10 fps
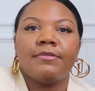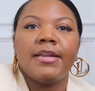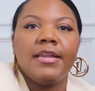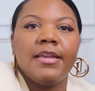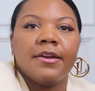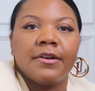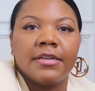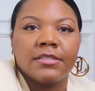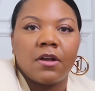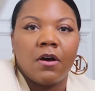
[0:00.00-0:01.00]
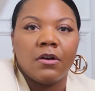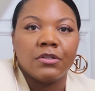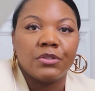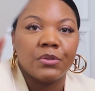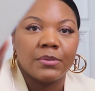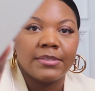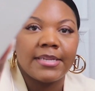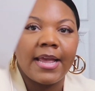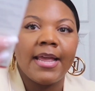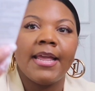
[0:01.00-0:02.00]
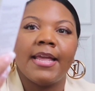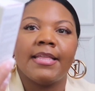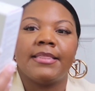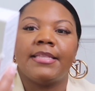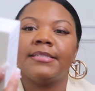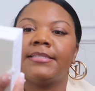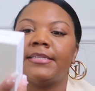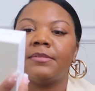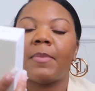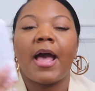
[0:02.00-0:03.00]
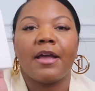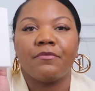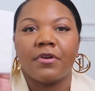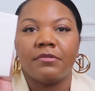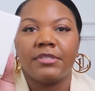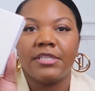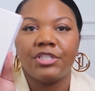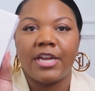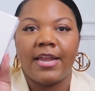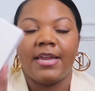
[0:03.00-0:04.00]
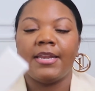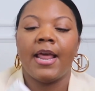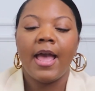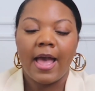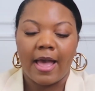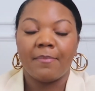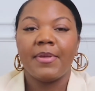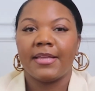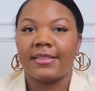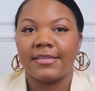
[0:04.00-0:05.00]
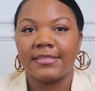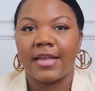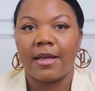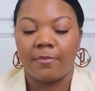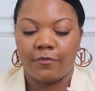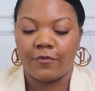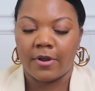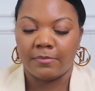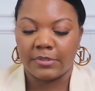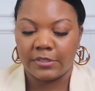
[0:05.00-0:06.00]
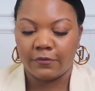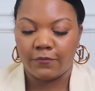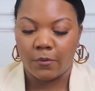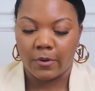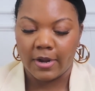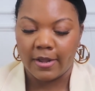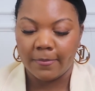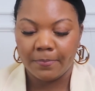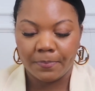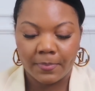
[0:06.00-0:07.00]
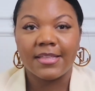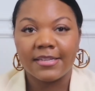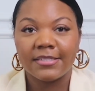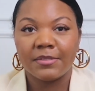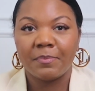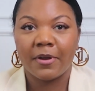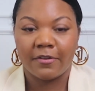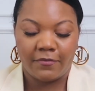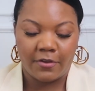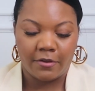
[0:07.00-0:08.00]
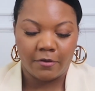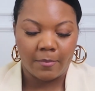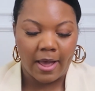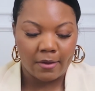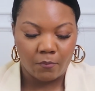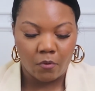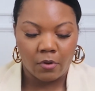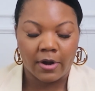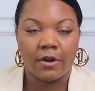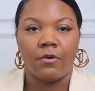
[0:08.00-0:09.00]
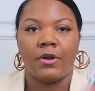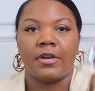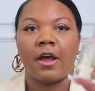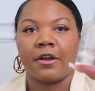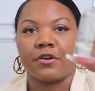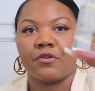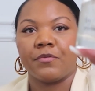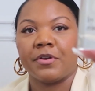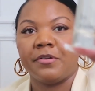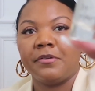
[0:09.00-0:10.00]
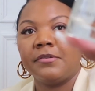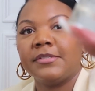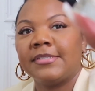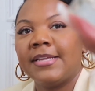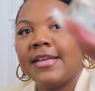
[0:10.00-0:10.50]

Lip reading: right here is called Dulce, and this is by Rosie Jane. I picked this up from Sephora. This perfume I wore on our cruise.